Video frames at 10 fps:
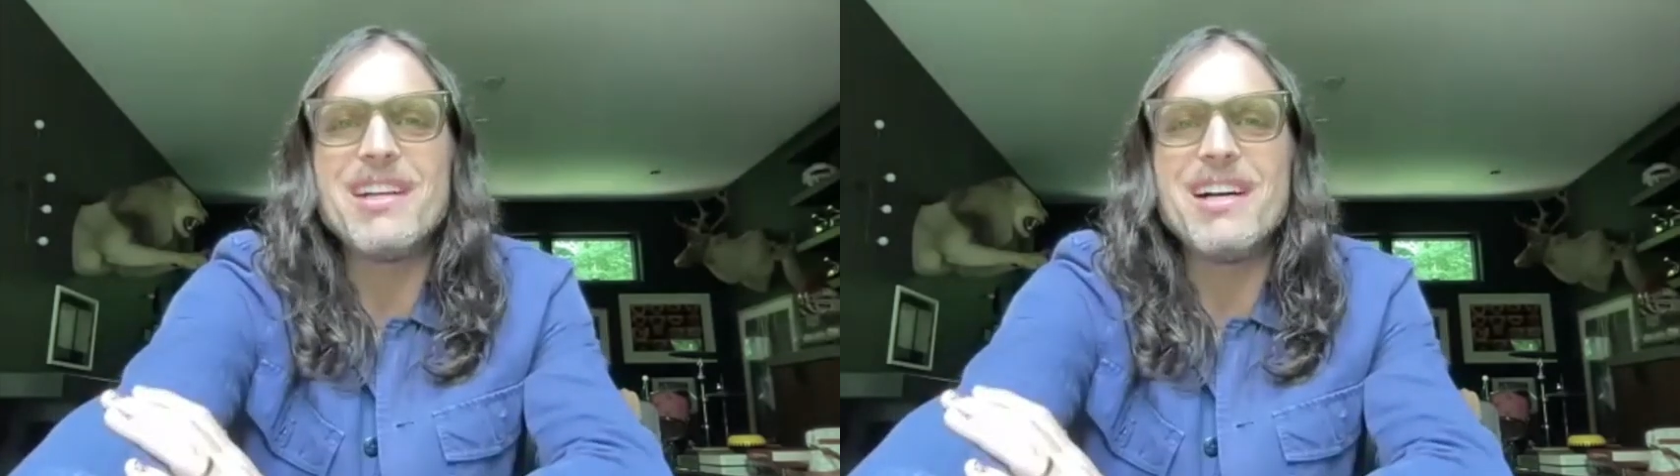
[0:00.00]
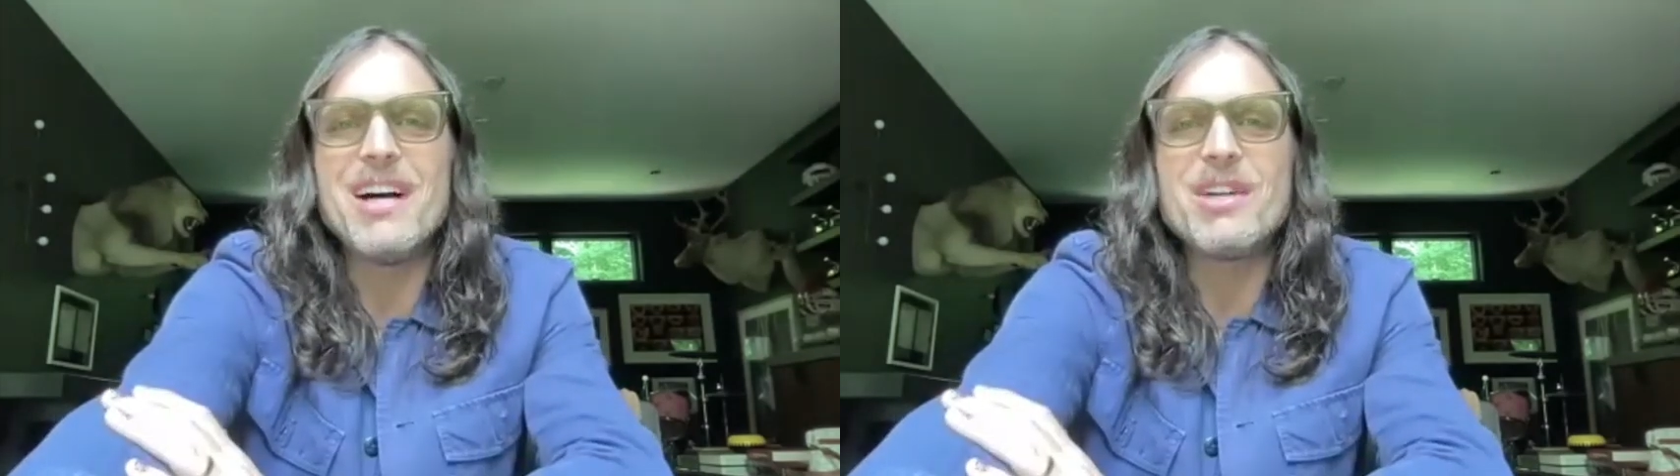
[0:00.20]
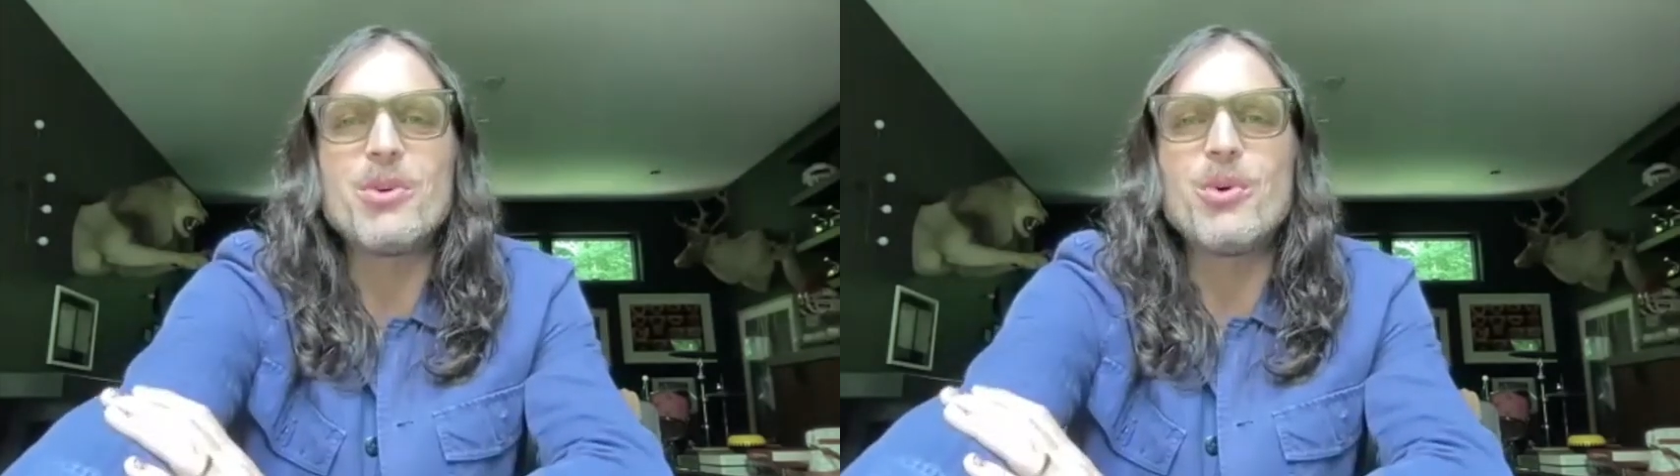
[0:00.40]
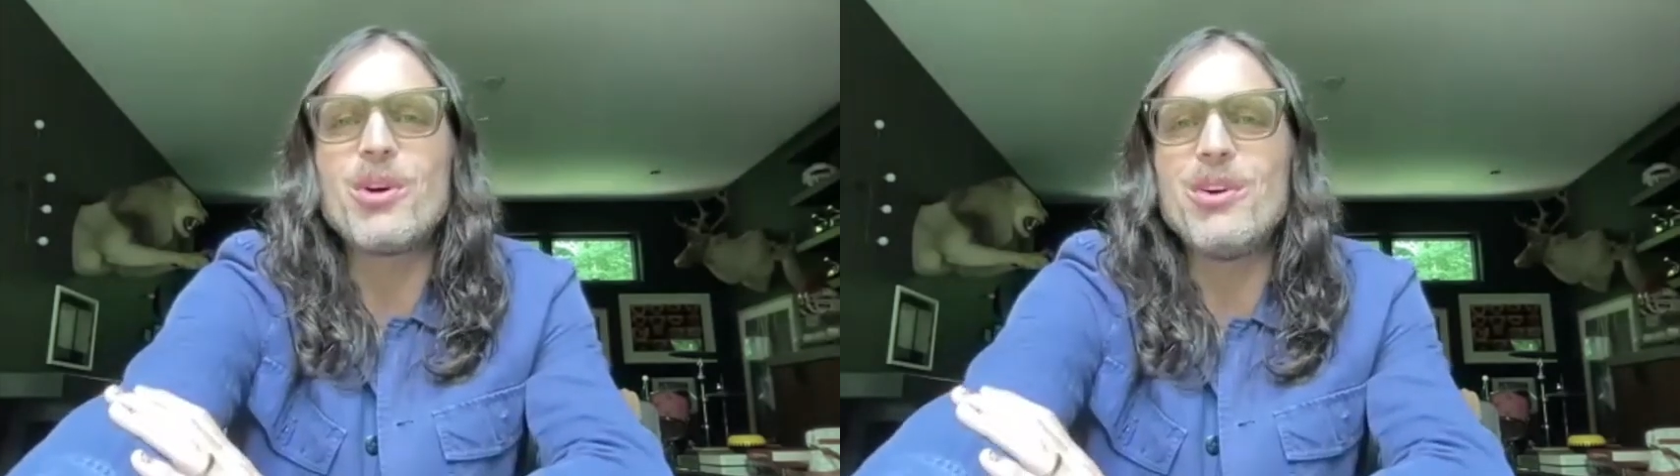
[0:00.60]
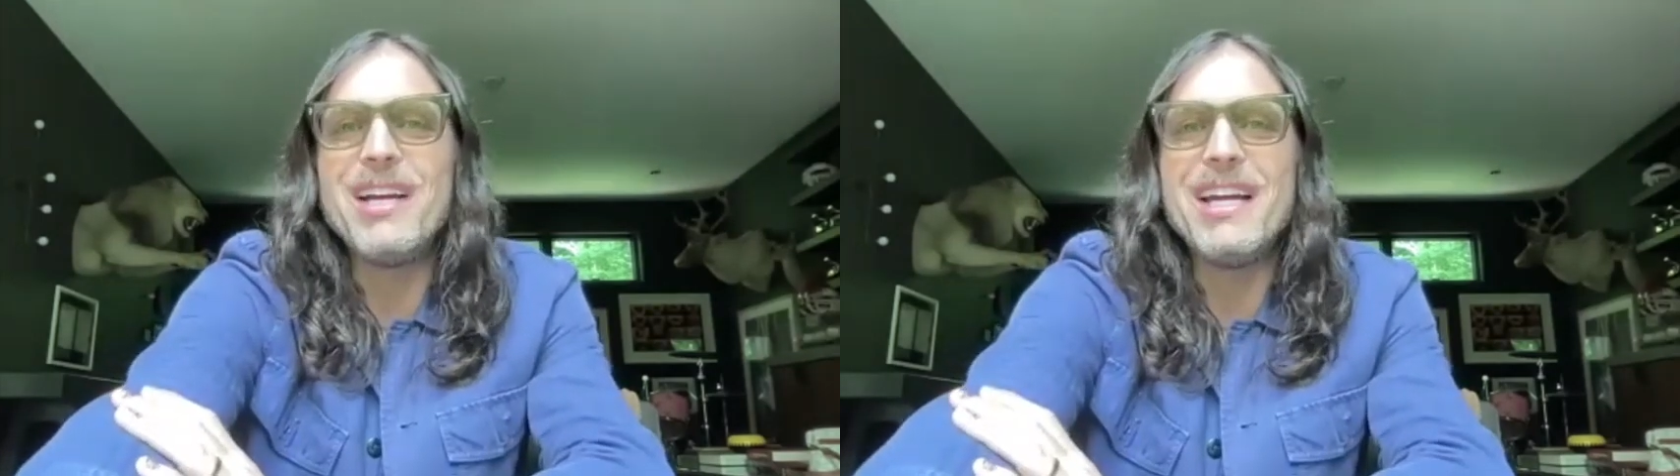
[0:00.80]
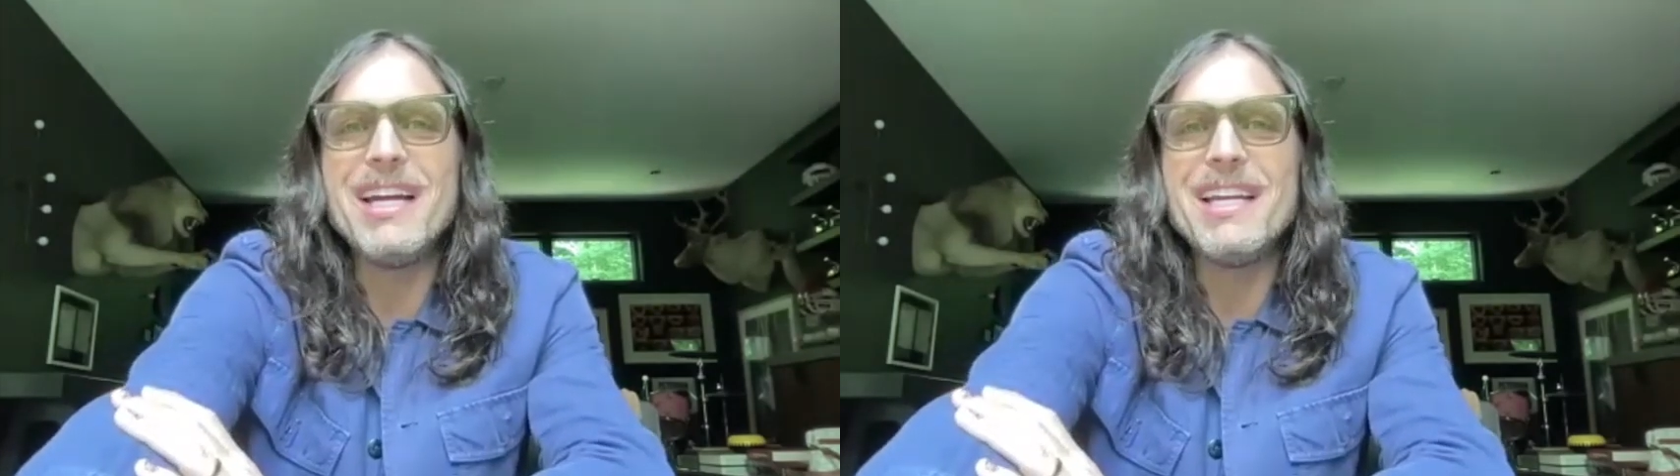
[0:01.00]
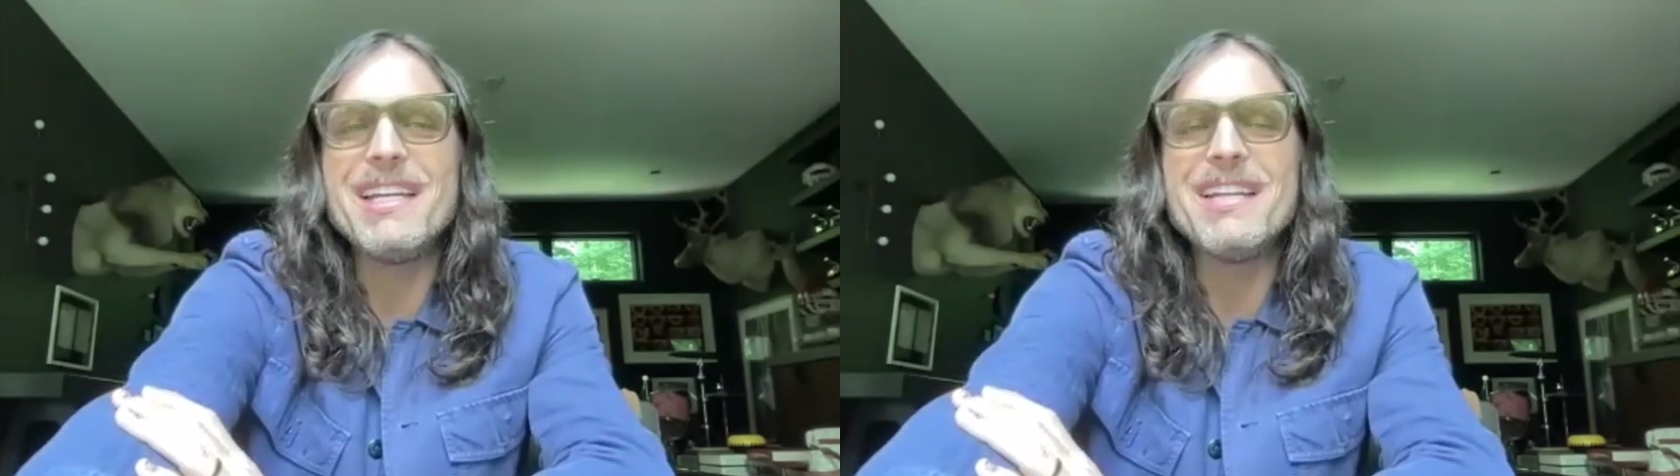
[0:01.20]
a tour will end,